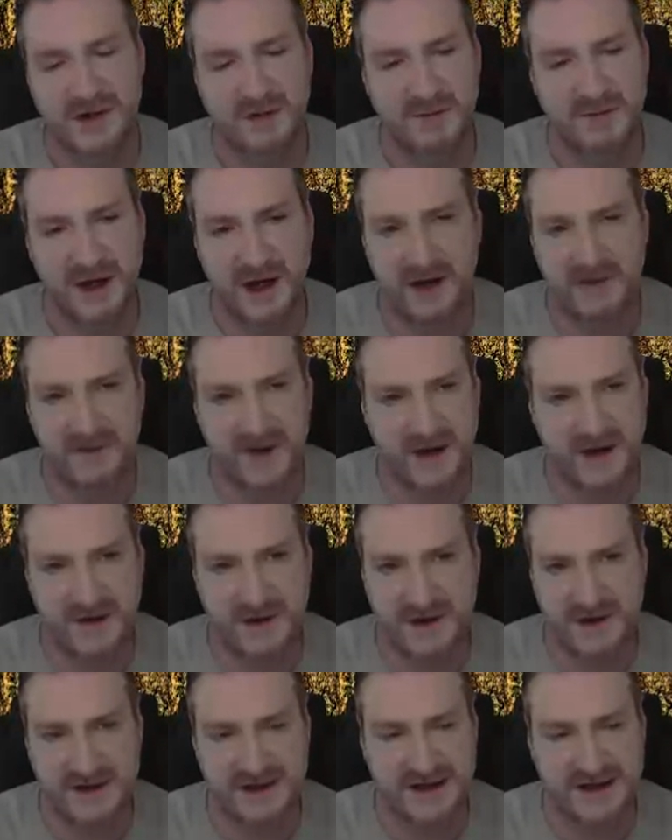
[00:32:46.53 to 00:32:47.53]
Not that Plant
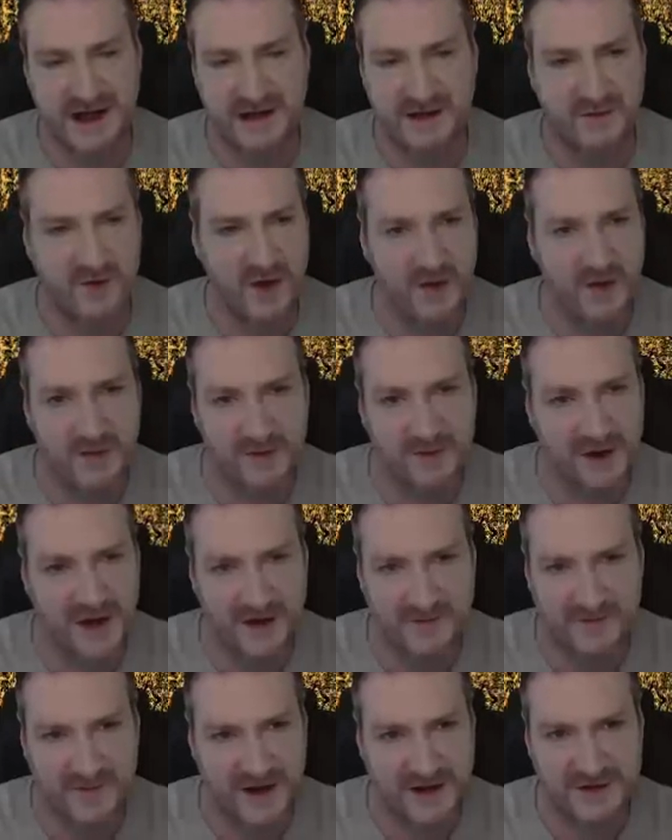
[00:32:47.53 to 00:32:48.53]
Factory is anything wrong with
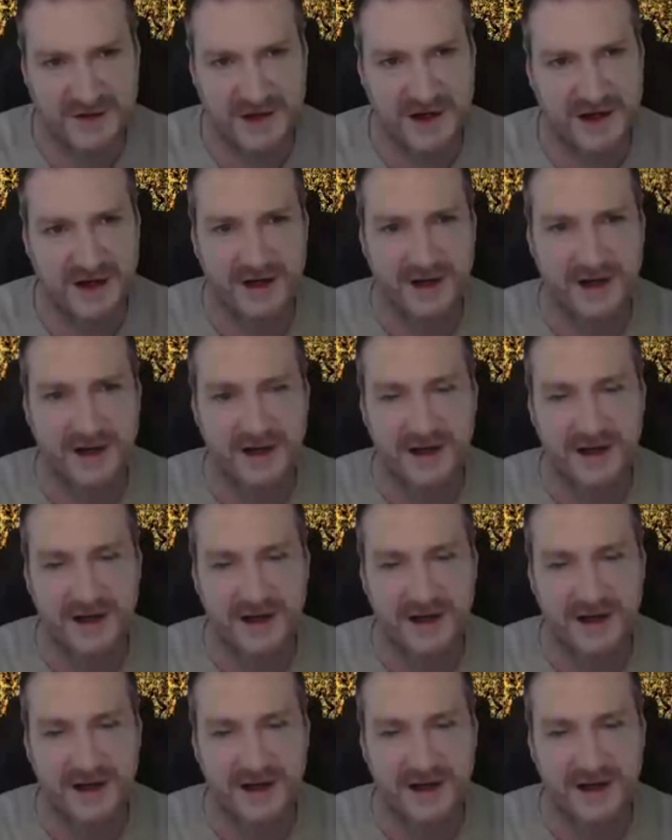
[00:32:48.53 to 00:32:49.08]
Plant Factory.